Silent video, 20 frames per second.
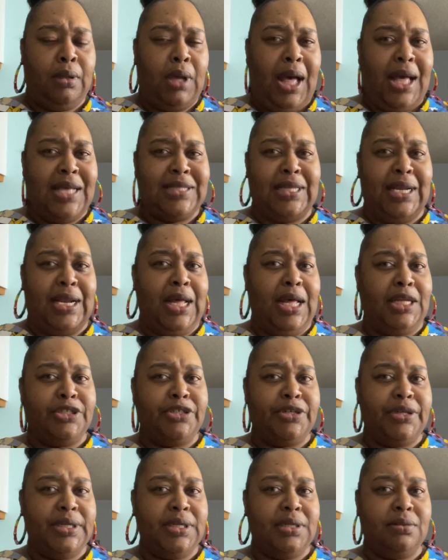I said one
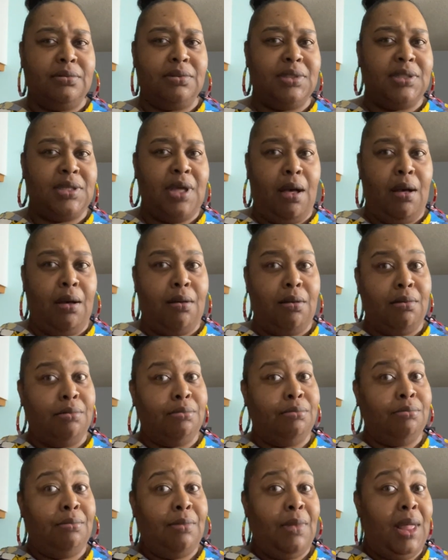hundred, so
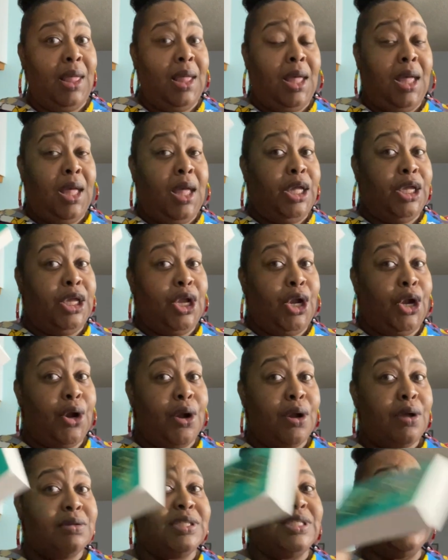your
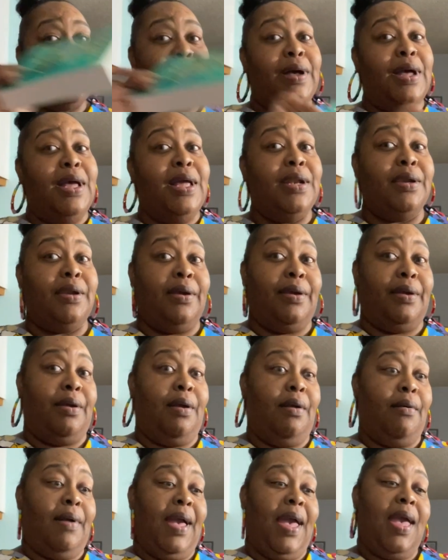girl's still under,
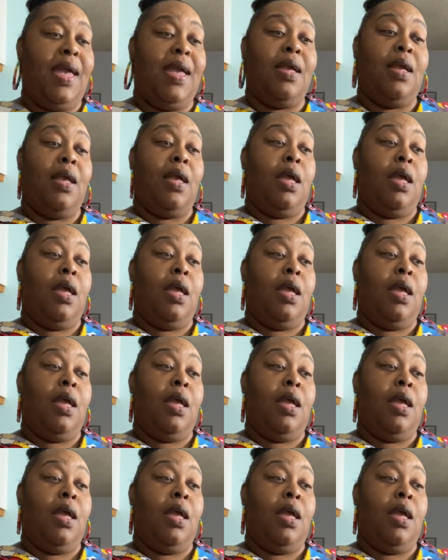okay?